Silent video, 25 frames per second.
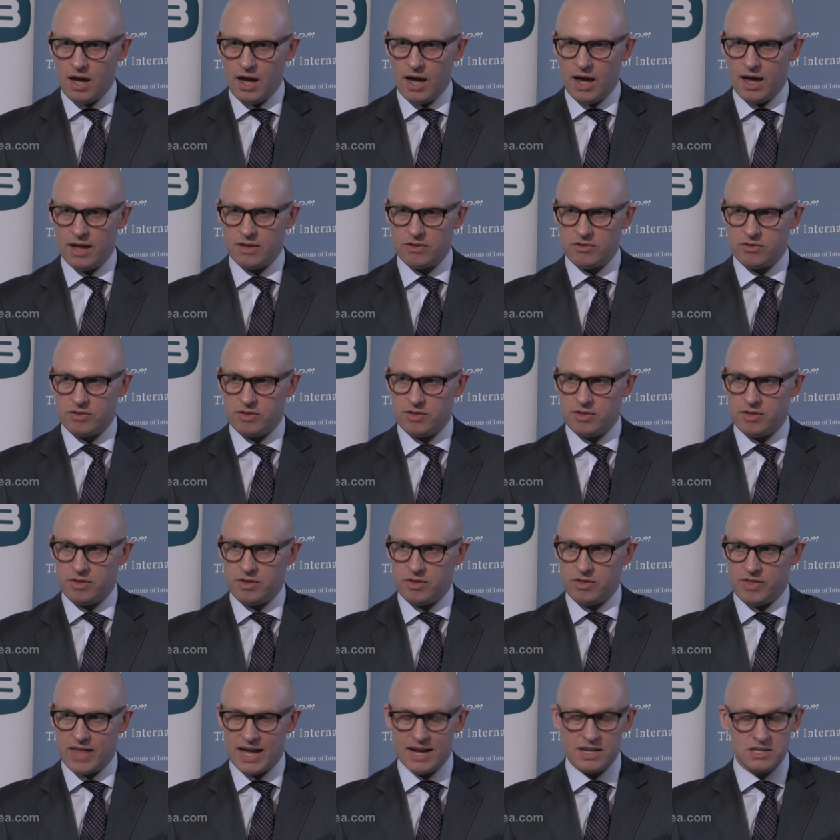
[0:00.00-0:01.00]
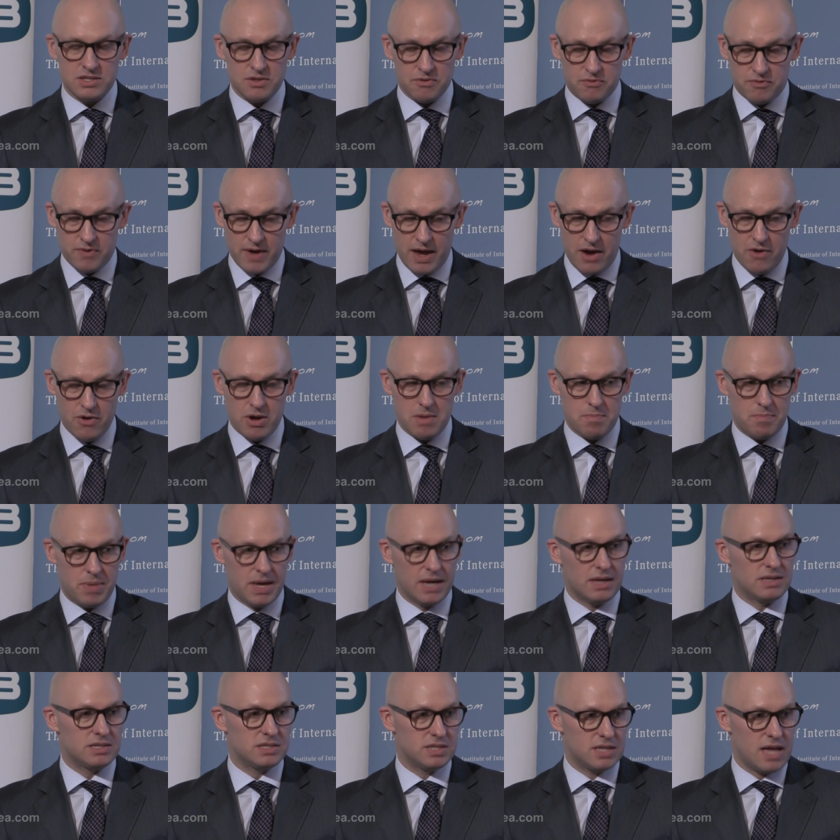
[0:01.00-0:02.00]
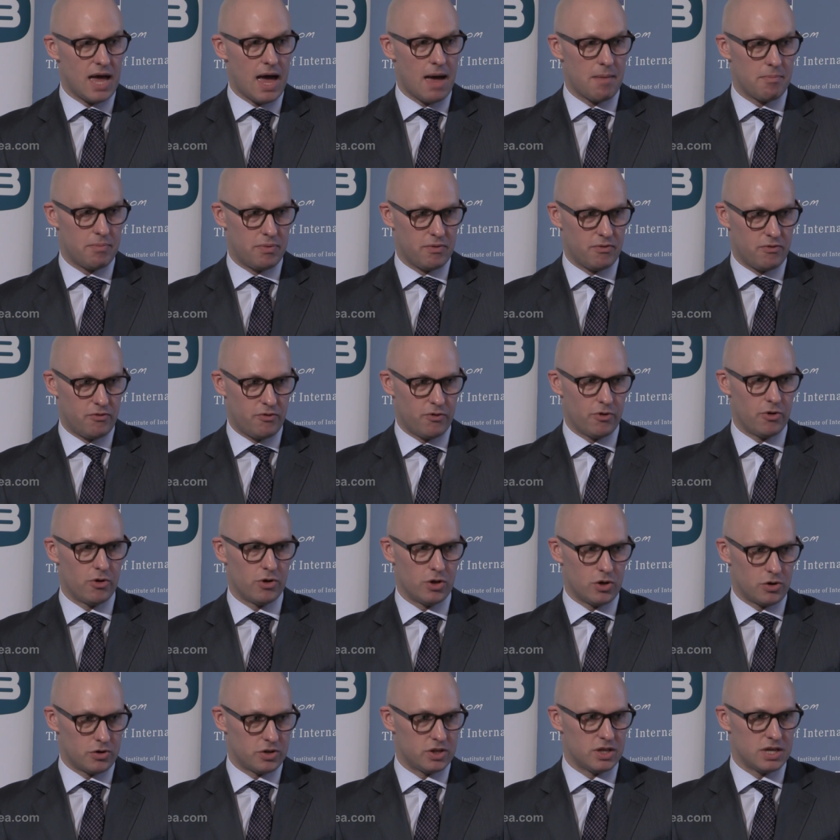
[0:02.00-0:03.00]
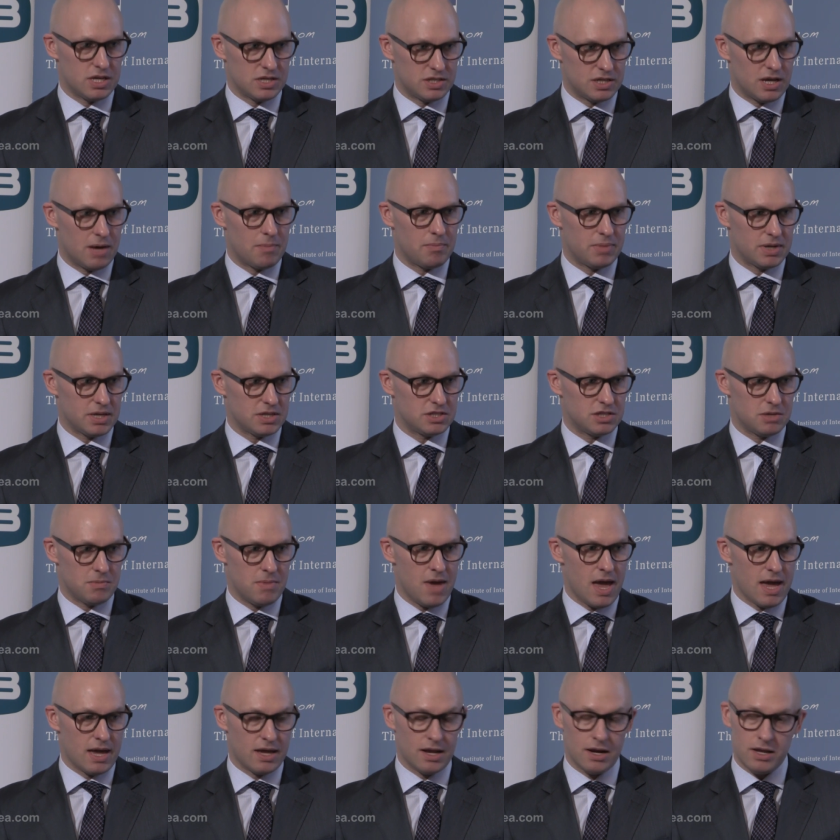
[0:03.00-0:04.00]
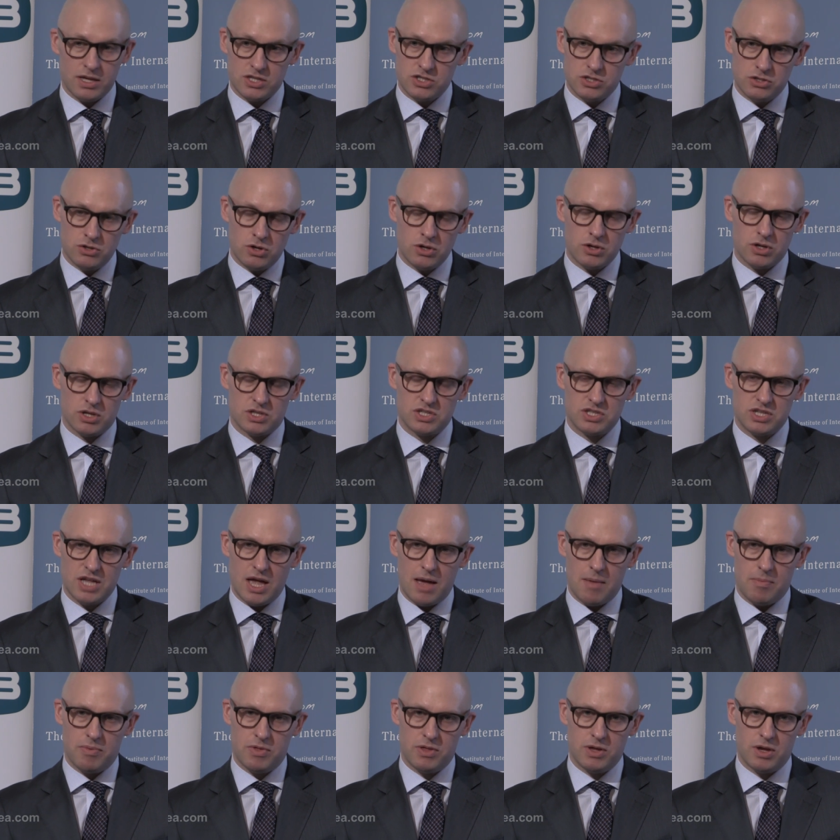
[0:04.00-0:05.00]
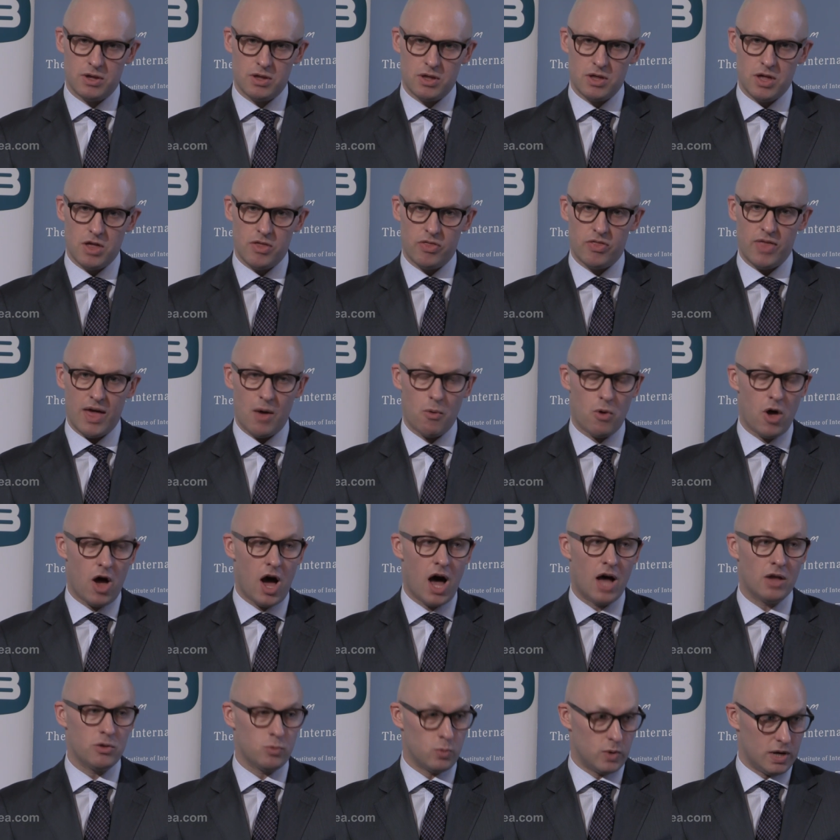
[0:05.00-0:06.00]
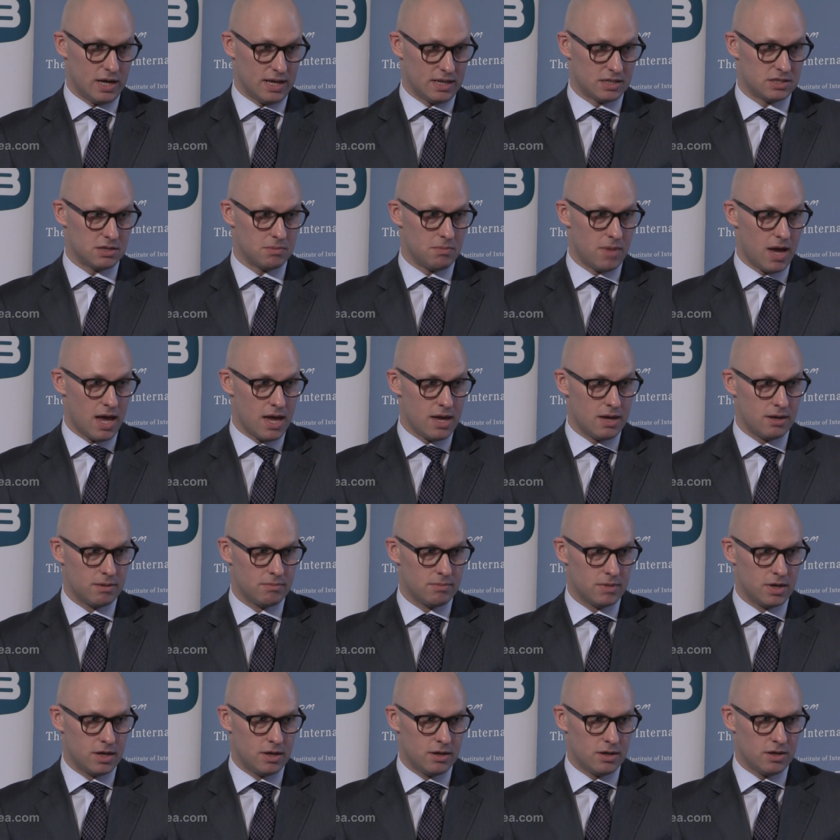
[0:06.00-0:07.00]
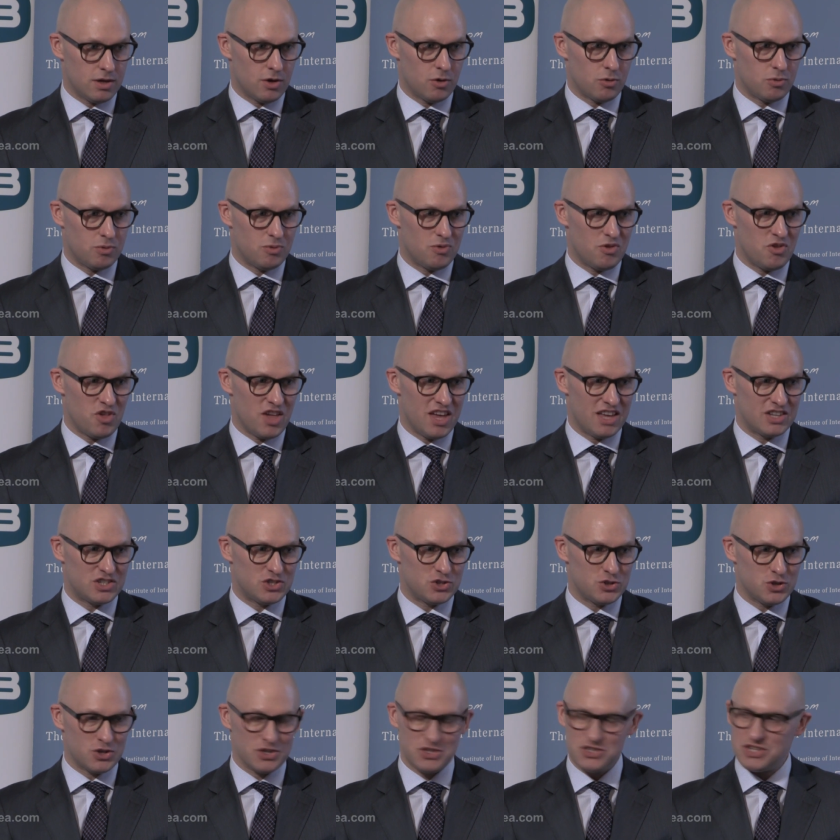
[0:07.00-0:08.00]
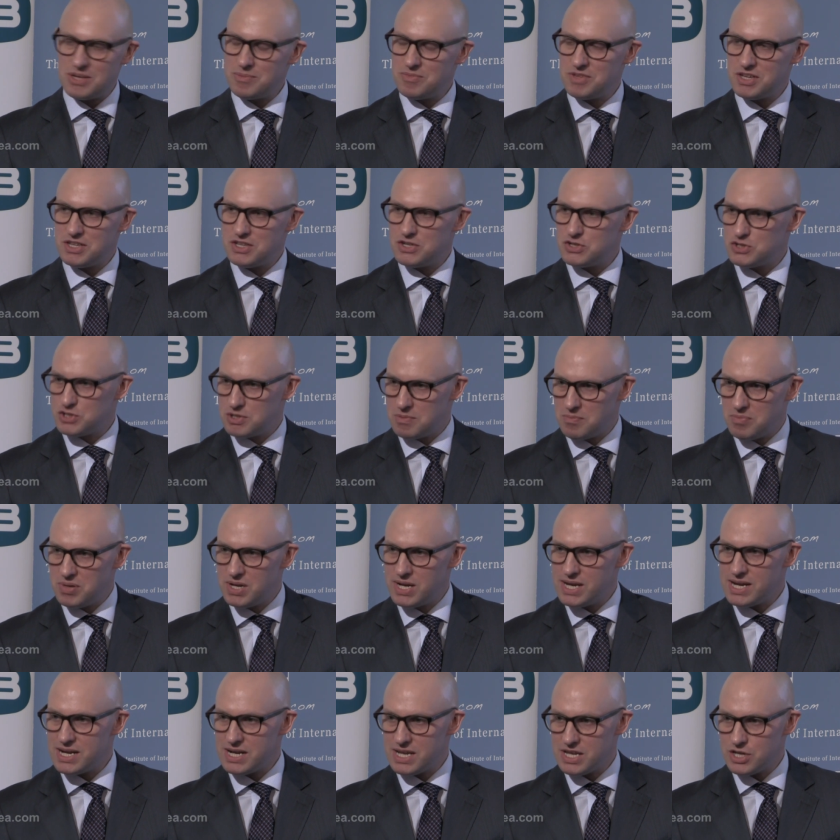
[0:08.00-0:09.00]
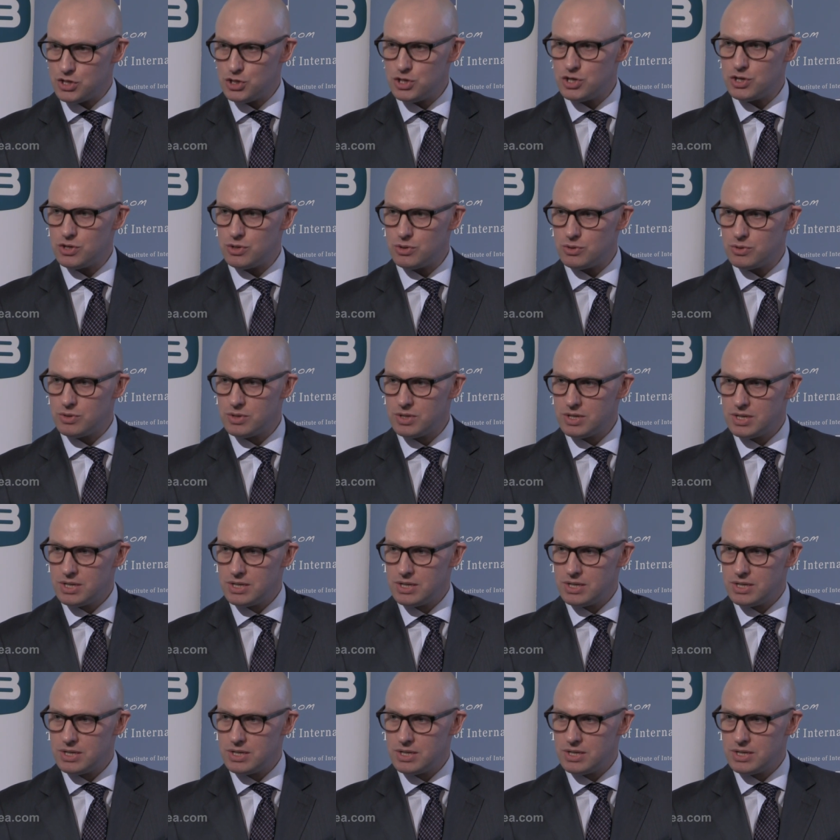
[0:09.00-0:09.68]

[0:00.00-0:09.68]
And that is a very big step for a lot of these companies to make. And it's not a step that they're unwilling to make. You know, it's not something that's completely new.